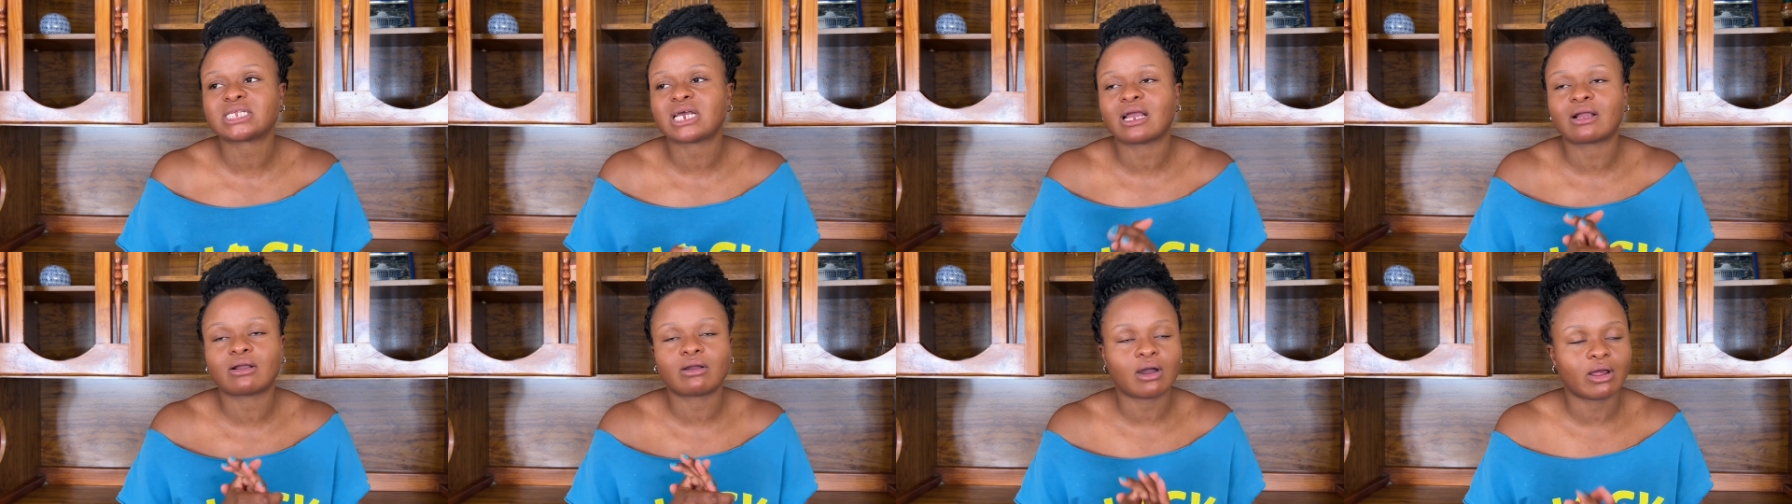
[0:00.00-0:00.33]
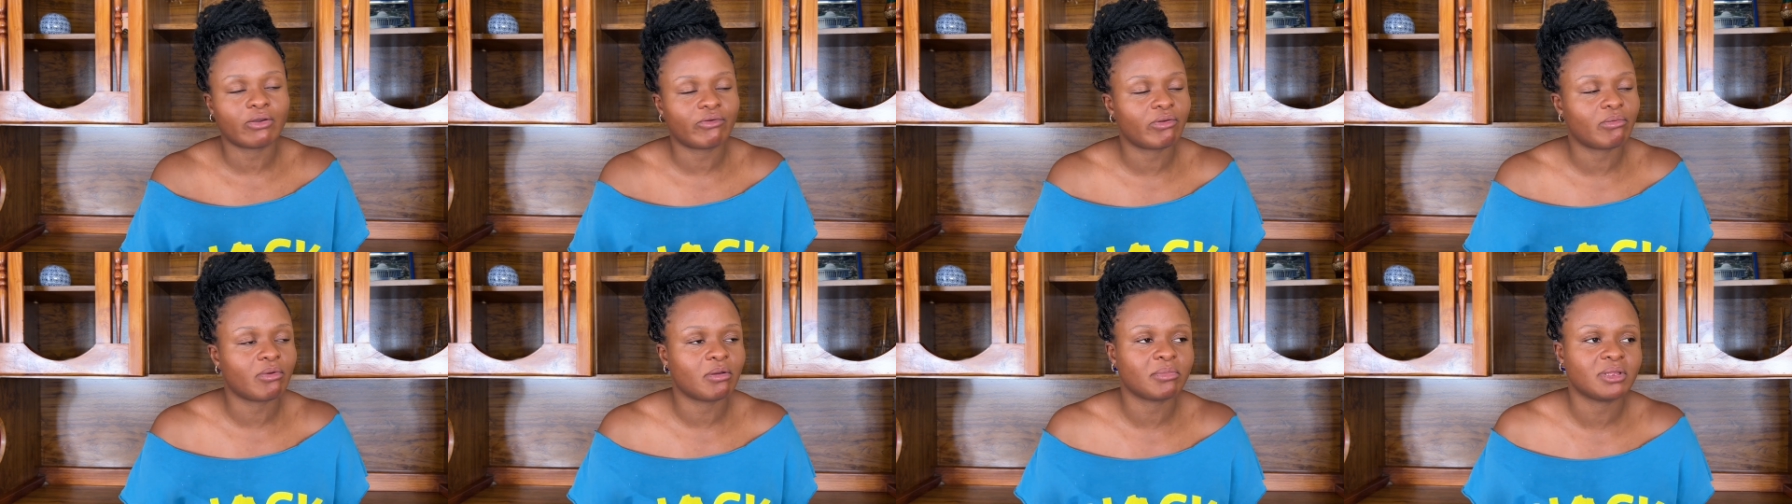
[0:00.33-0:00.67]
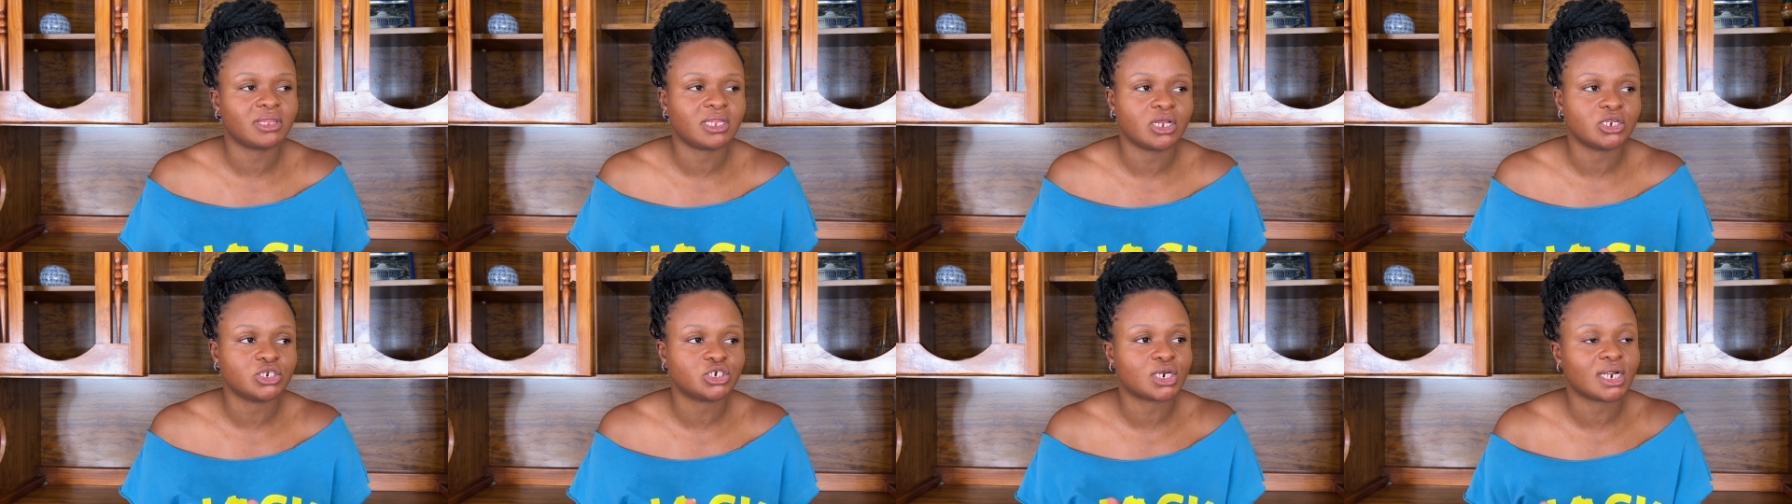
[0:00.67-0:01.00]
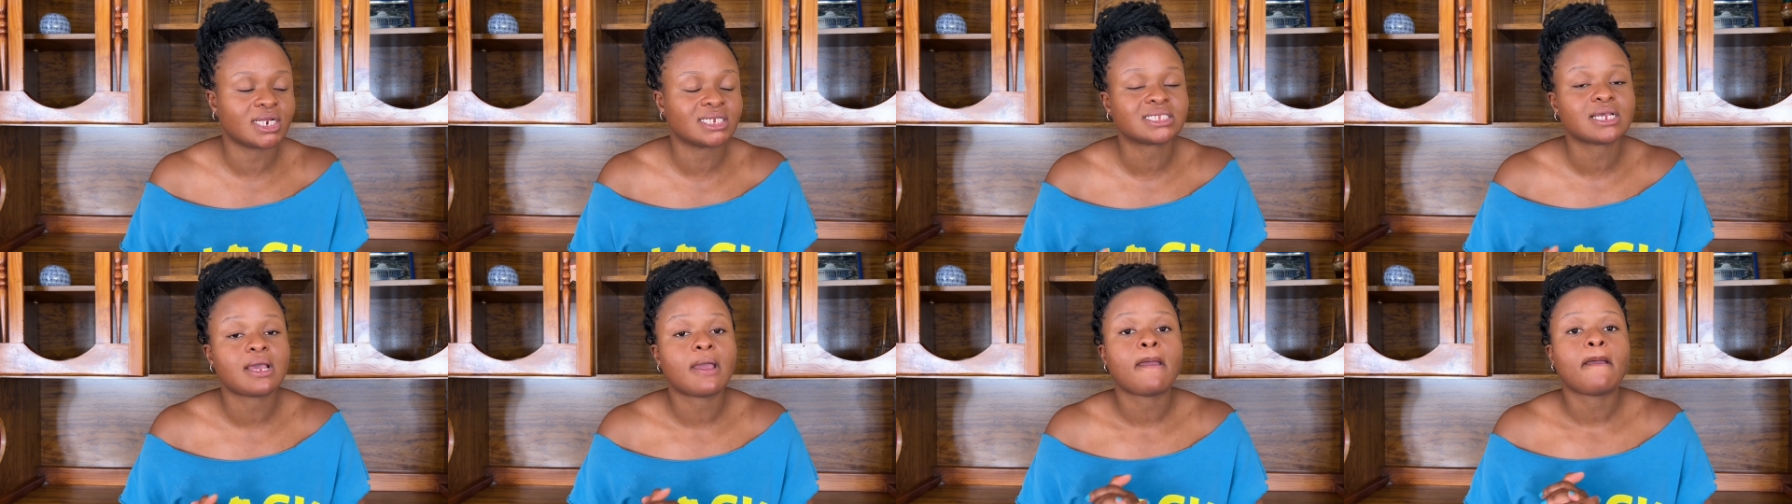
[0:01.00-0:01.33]
I can't remember the
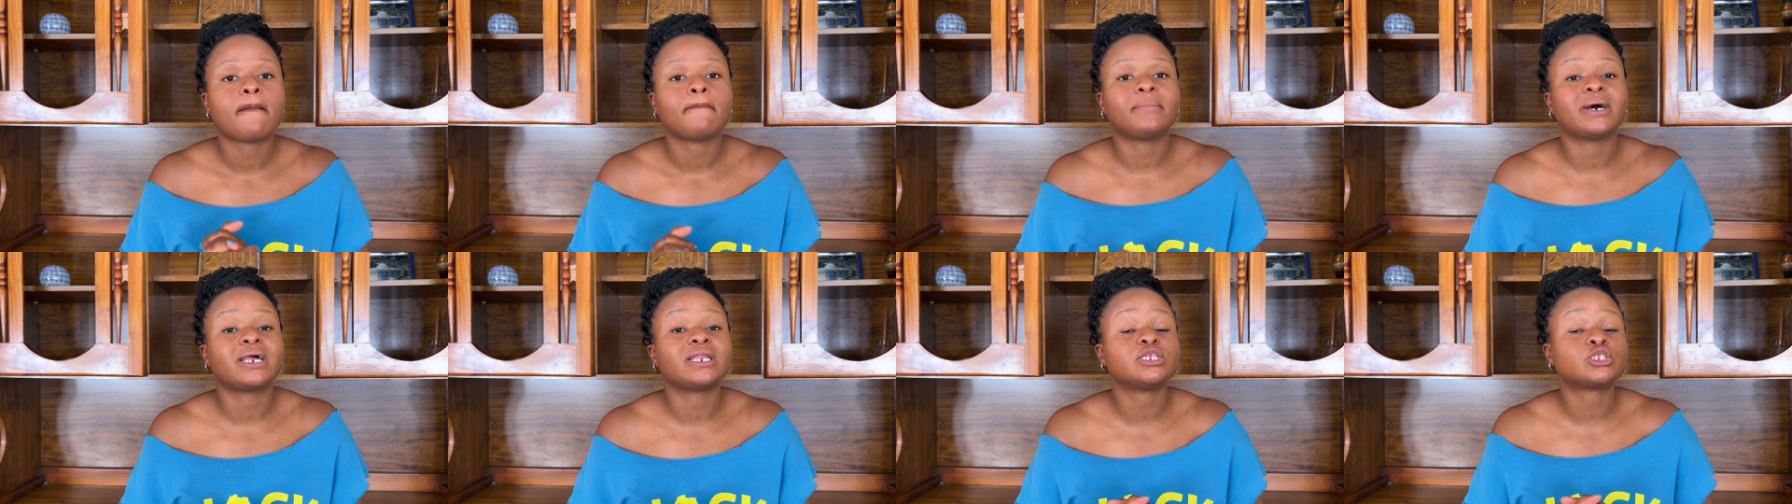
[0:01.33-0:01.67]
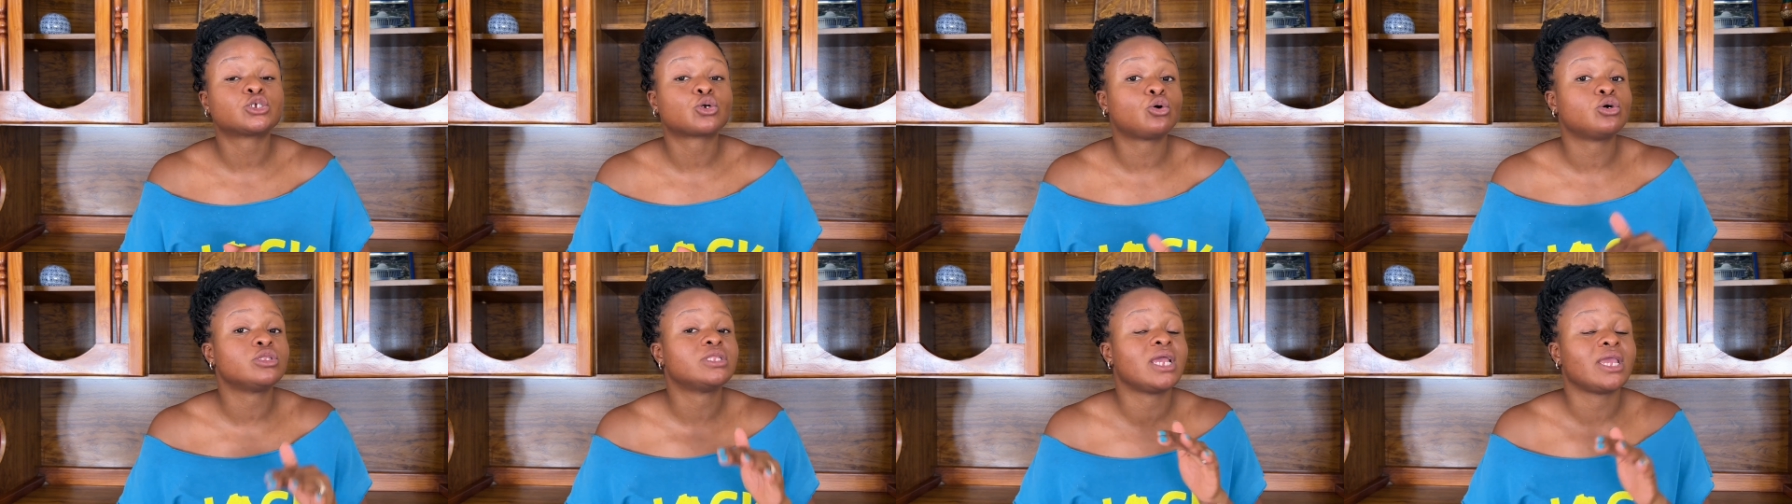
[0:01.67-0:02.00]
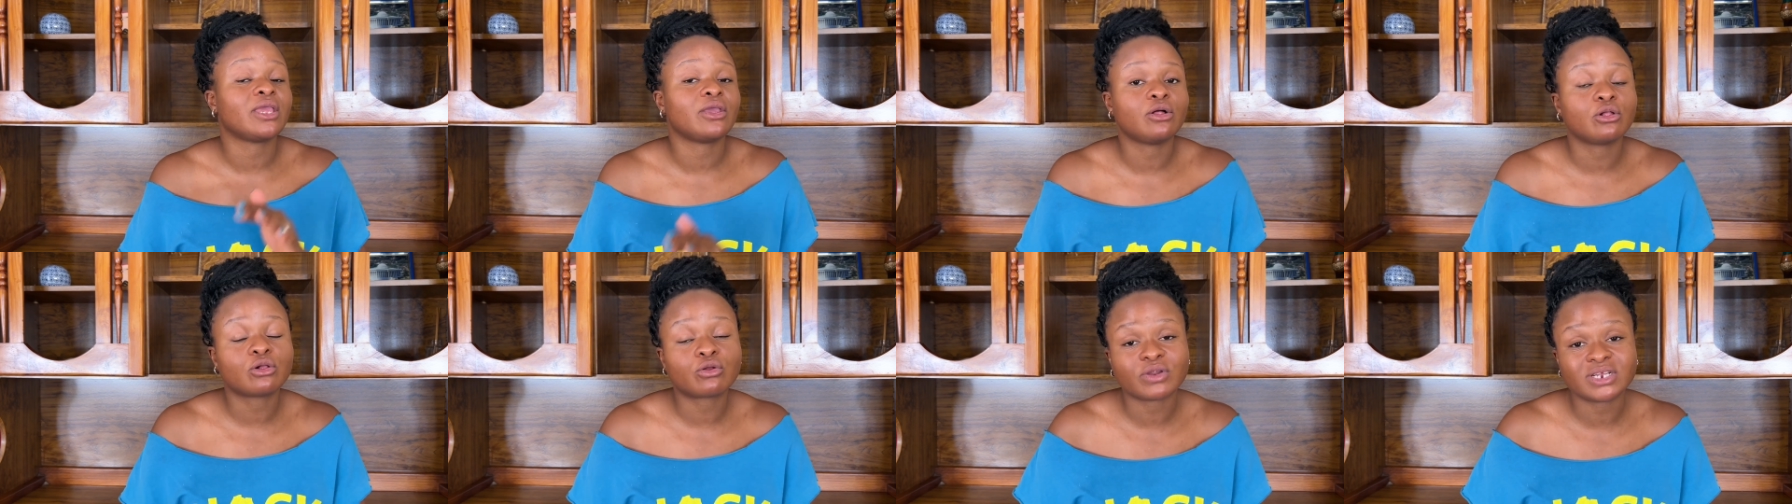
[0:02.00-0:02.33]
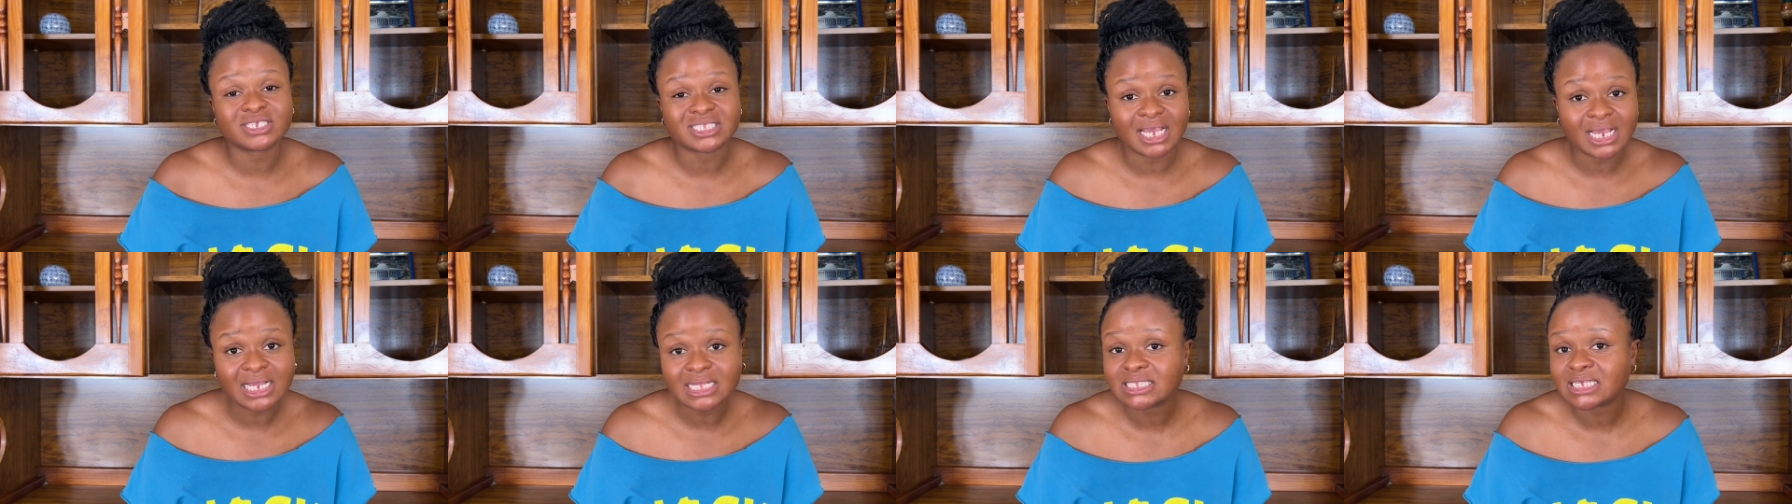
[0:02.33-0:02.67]
address, but it's called the Hillcrest
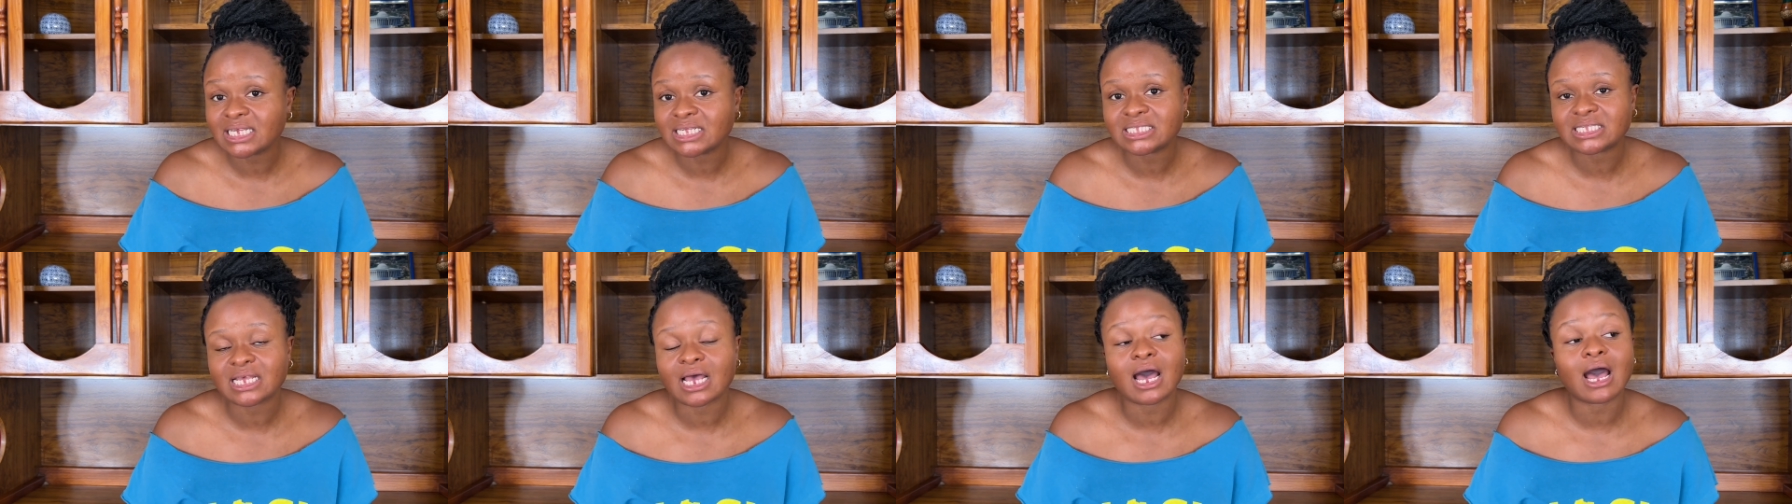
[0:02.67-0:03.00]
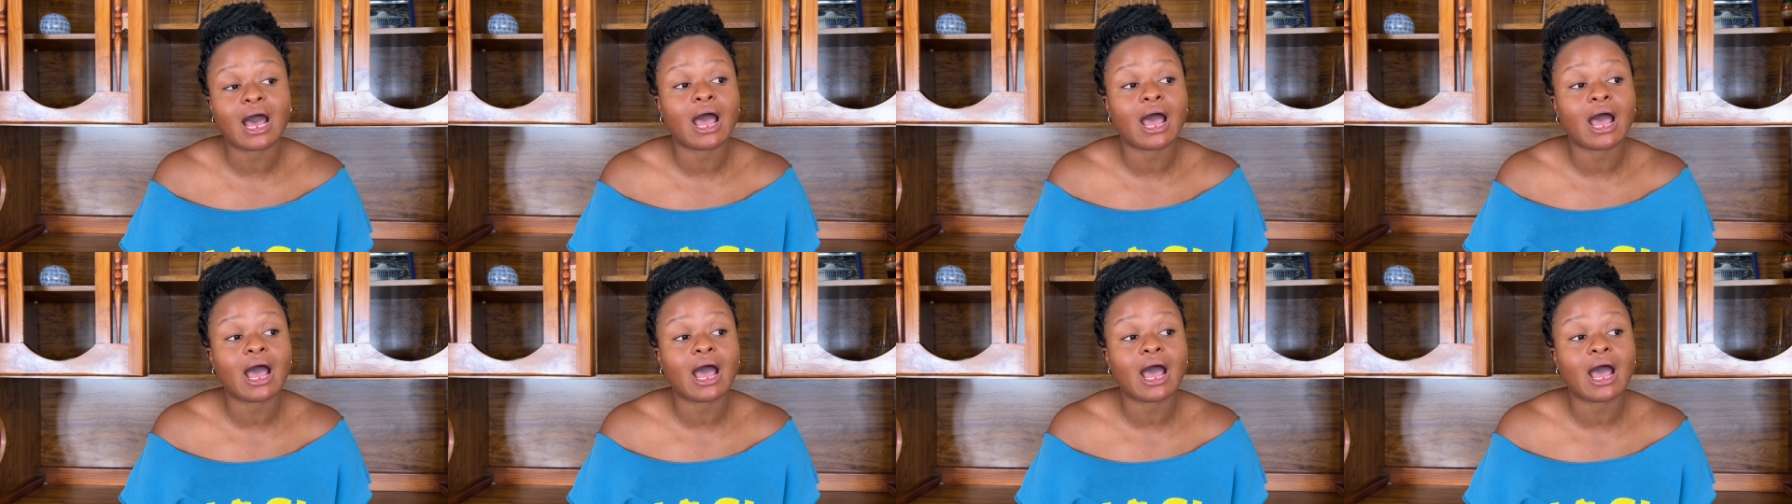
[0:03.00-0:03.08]
Aid Center.